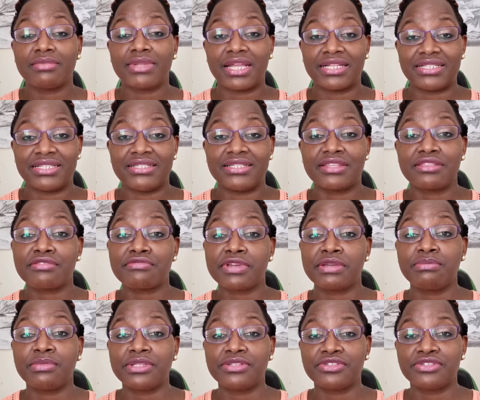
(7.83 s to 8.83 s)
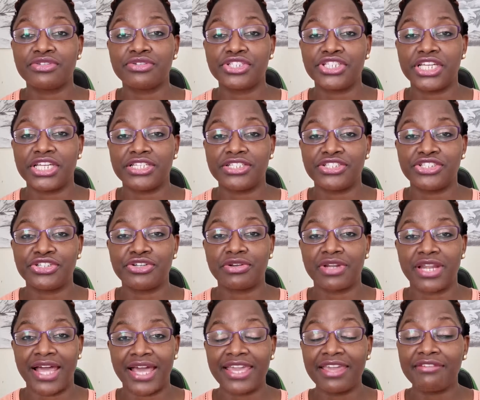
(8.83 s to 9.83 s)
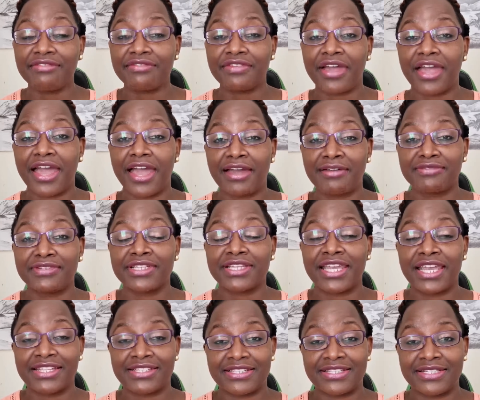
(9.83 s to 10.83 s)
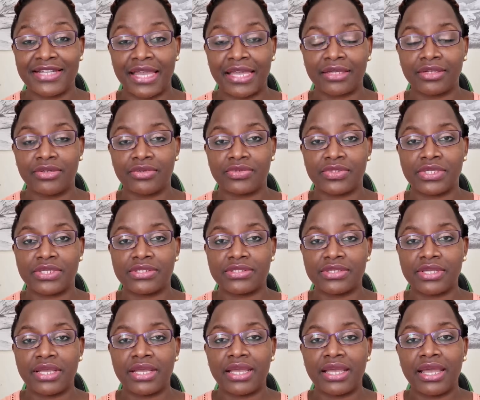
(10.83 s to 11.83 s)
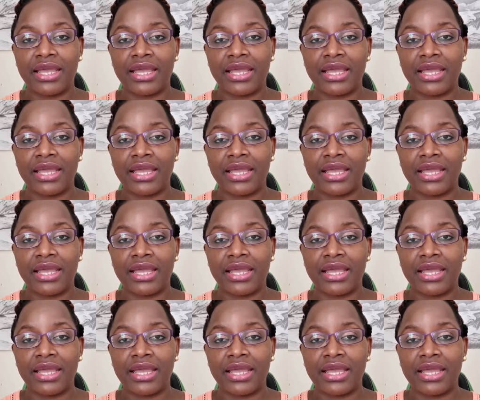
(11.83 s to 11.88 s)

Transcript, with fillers: that is 3 months to change your life after cancer diagnosis.